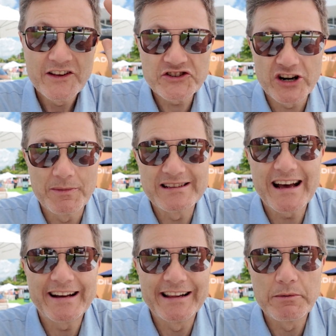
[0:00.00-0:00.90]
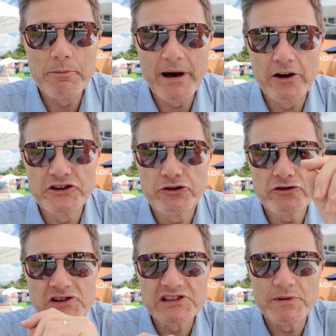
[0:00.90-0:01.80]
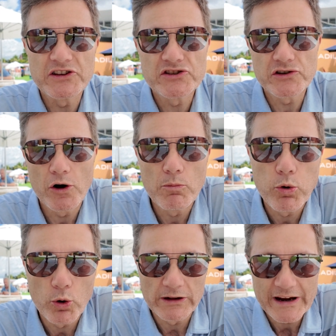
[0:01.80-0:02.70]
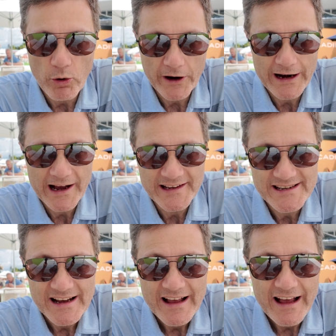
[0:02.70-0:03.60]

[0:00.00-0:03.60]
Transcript: This tournament's gotten a little bit better too. It used to be so poorly organized.